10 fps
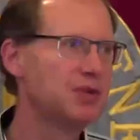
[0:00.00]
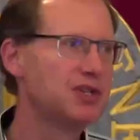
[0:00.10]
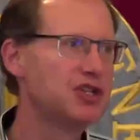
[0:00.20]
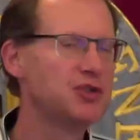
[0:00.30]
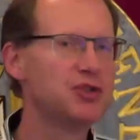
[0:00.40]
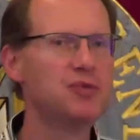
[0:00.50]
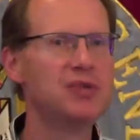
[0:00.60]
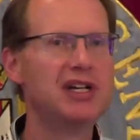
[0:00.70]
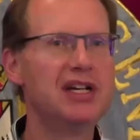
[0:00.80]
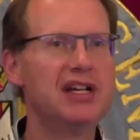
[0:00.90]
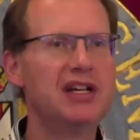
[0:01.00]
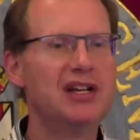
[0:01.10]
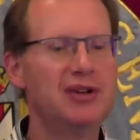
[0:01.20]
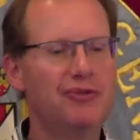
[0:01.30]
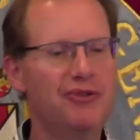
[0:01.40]
what we should do
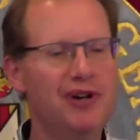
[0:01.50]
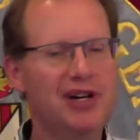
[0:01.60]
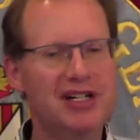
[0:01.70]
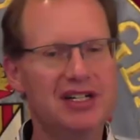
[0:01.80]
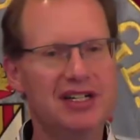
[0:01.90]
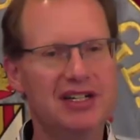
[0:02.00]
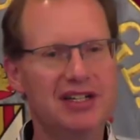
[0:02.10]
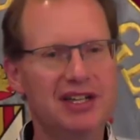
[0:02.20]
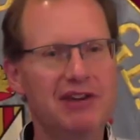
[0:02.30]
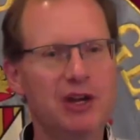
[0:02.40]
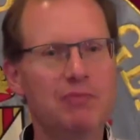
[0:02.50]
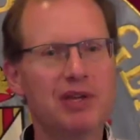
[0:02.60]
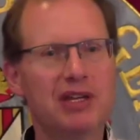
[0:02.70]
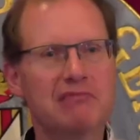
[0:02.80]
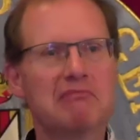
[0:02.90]
for
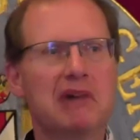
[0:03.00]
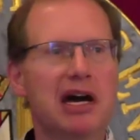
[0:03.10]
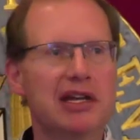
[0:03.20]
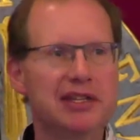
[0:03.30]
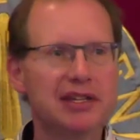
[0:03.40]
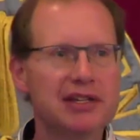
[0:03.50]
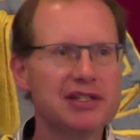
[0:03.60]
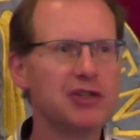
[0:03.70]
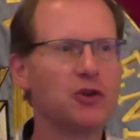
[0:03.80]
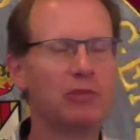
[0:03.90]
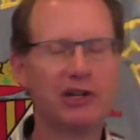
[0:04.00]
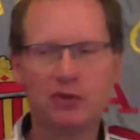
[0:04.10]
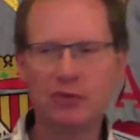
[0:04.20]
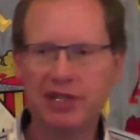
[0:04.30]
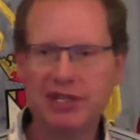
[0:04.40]
developing ideas and
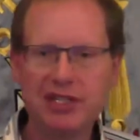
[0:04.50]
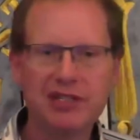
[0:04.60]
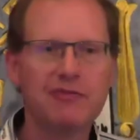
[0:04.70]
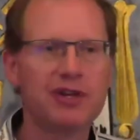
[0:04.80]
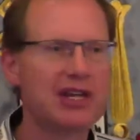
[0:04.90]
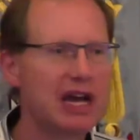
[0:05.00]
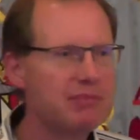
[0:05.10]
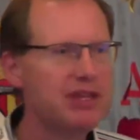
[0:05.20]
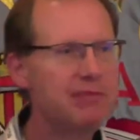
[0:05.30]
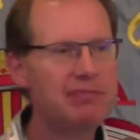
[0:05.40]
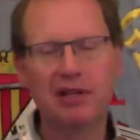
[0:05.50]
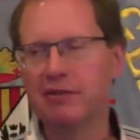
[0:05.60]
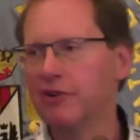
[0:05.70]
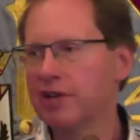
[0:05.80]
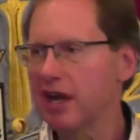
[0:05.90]
opportunities for young
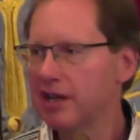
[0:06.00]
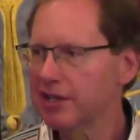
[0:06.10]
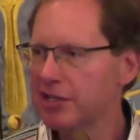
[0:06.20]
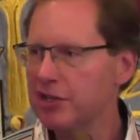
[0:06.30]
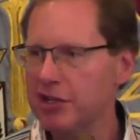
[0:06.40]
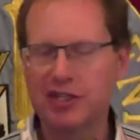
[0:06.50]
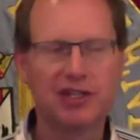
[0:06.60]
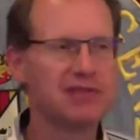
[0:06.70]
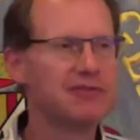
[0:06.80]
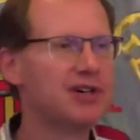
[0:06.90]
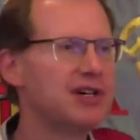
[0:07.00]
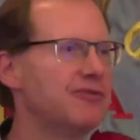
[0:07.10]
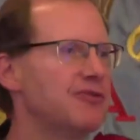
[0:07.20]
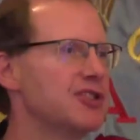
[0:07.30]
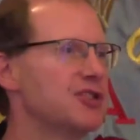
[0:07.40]
people, for young researchers,
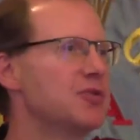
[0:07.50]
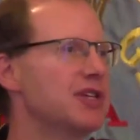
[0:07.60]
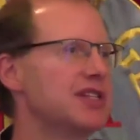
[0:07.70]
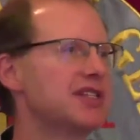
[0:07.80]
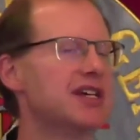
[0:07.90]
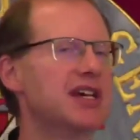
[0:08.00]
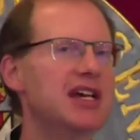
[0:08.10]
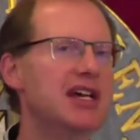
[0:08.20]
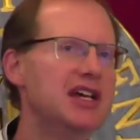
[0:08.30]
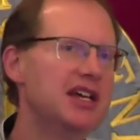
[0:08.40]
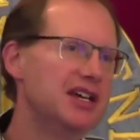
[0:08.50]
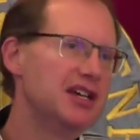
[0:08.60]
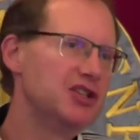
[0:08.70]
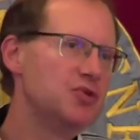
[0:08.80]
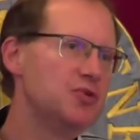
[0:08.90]
for students,
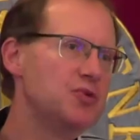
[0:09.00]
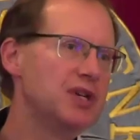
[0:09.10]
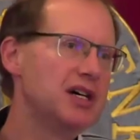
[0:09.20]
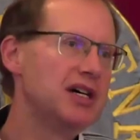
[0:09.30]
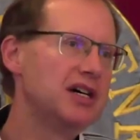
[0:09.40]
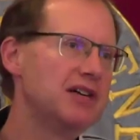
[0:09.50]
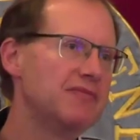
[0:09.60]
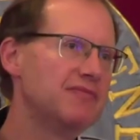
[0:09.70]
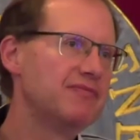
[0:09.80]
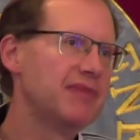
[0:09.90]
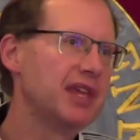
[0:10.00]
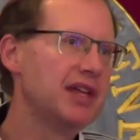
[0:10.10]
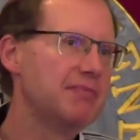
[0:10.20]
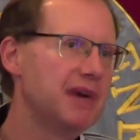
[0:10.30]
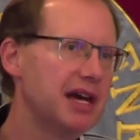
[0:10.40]
to
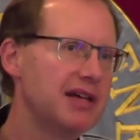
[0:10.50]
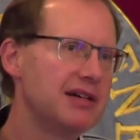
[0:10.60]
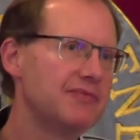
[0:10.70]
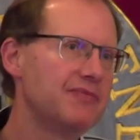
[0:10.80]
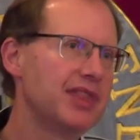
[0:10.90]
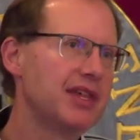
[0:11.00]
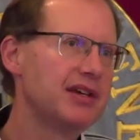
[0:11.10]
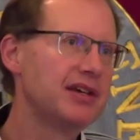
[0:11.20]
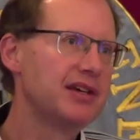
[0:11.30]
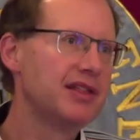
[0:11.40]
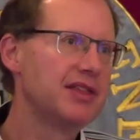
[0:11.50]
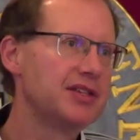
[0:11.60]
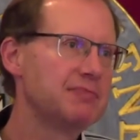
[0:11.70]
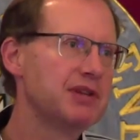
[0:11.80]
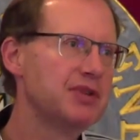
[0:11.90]
admire the
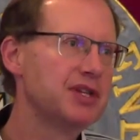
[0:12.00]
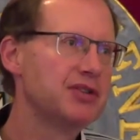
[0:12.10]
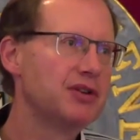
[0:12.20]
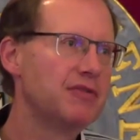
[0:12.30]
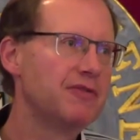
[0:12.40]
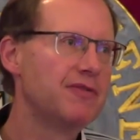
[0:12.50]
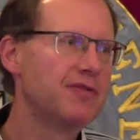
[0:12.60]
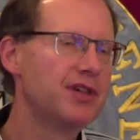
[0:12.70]
spirit of